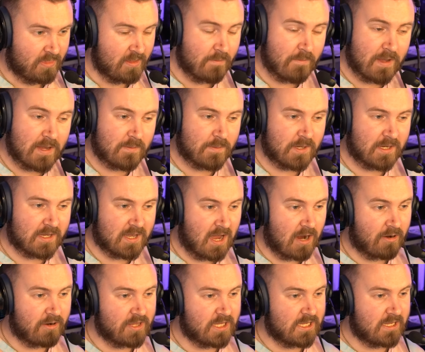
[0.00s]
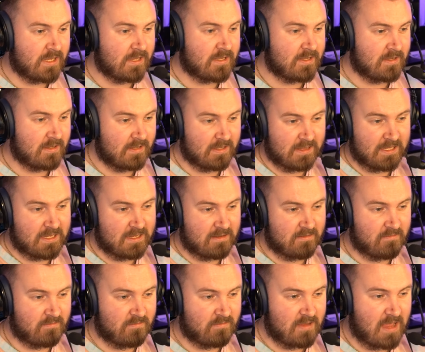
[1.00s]
There may be a car in the Elite
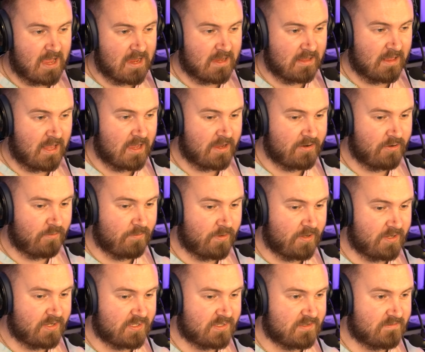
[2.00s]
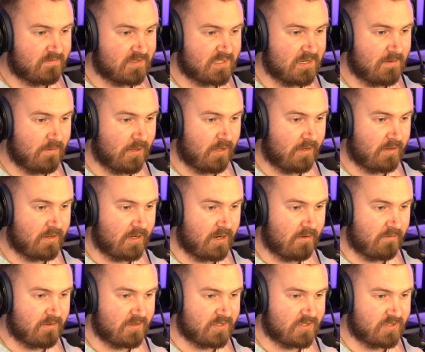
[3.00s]
A lineup that is similar, you
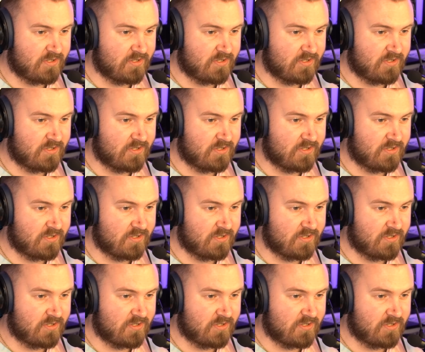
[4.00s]
know, it's